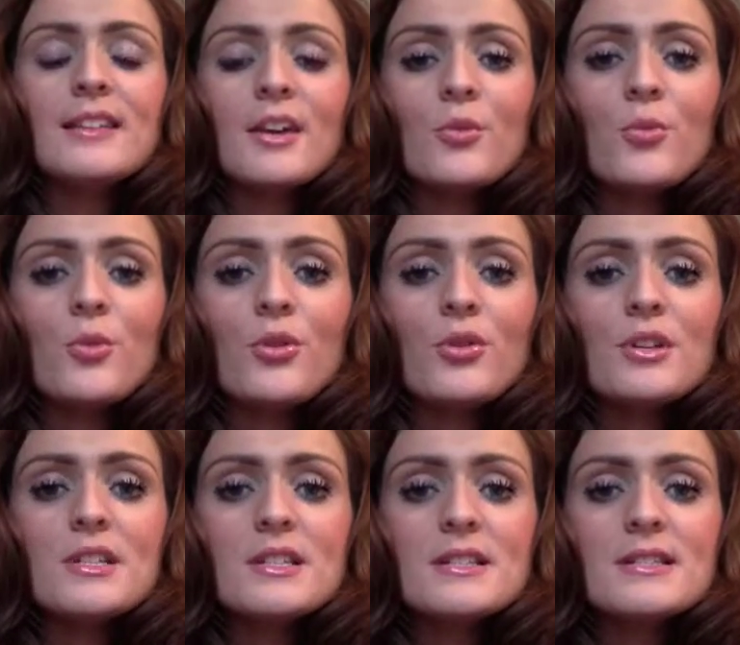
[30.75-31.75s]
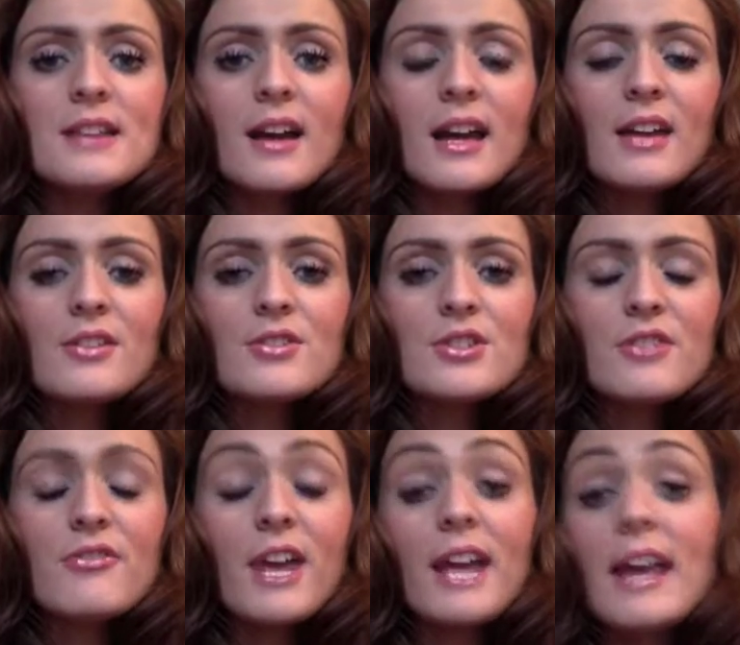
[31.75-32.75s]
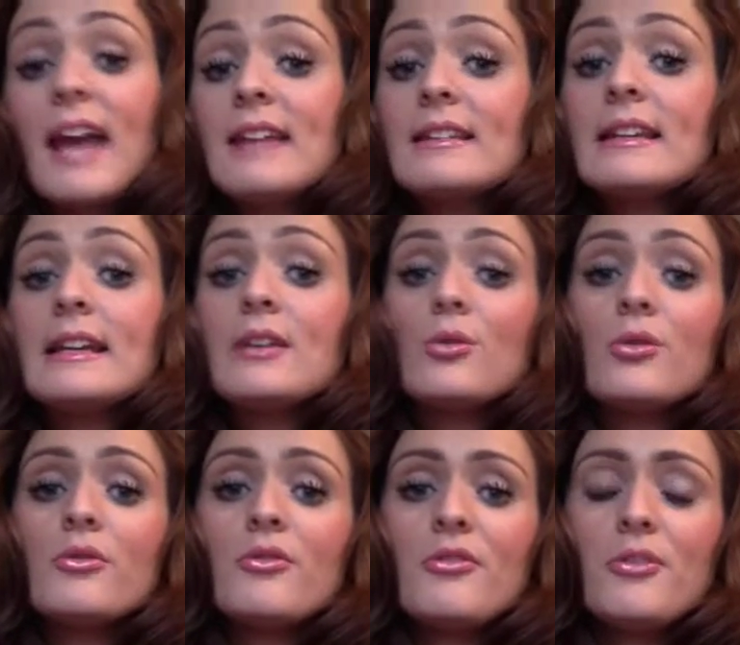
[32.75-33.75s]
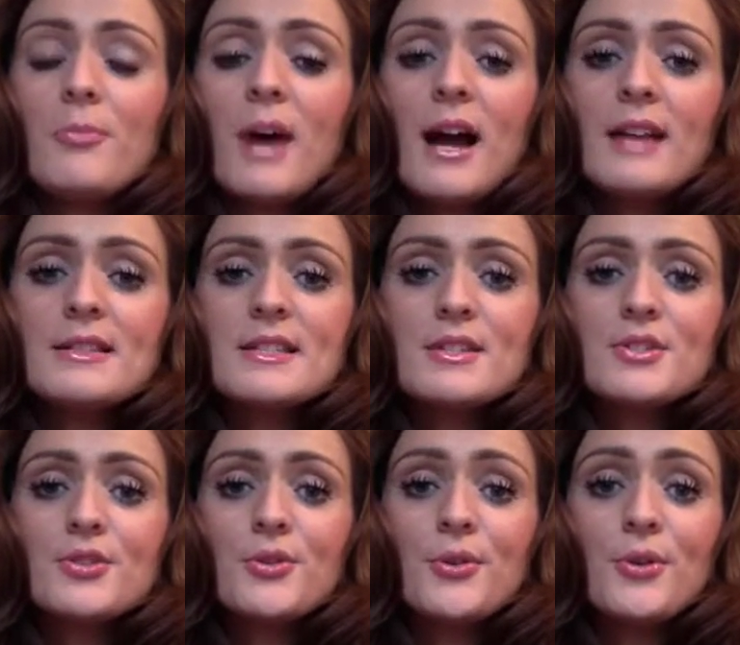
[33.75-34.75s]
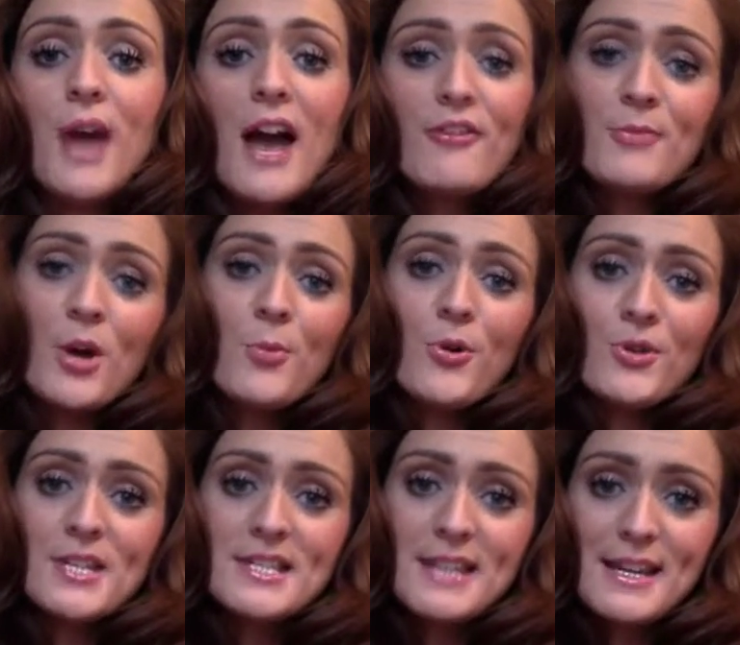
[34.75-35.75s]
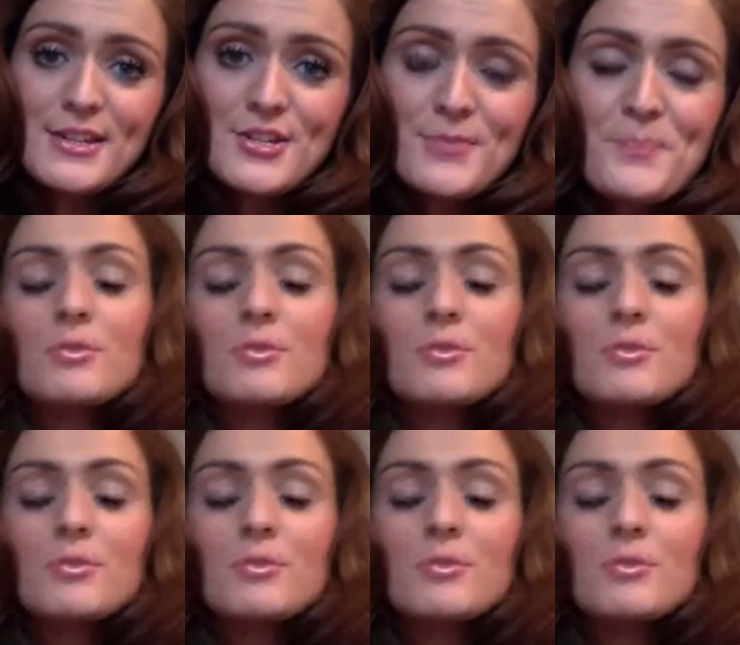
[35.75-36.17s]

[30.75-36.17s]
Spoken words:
It was arranged very kindly of the band to have me up on stage.